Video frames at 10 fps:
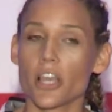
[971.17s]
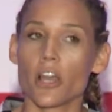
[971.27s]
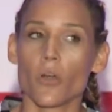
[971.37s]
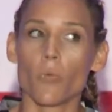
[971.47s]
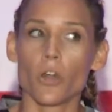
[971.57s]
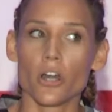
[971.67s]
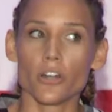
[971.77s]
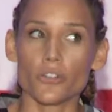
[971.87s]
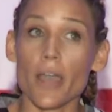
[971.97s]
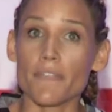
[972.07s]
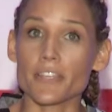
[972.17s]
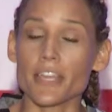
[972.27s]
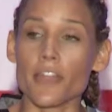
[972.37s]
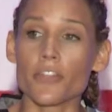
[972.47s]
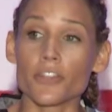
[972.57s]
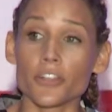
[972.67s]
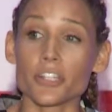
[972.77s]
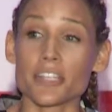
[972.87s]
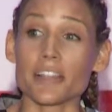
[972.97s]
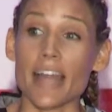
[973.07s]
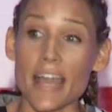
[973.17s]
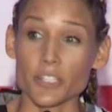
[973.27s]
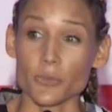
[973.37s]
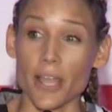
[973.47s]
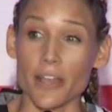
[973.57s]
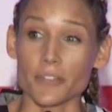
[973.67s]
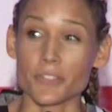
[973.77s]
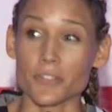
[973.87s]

Well, you have to get third in the last round.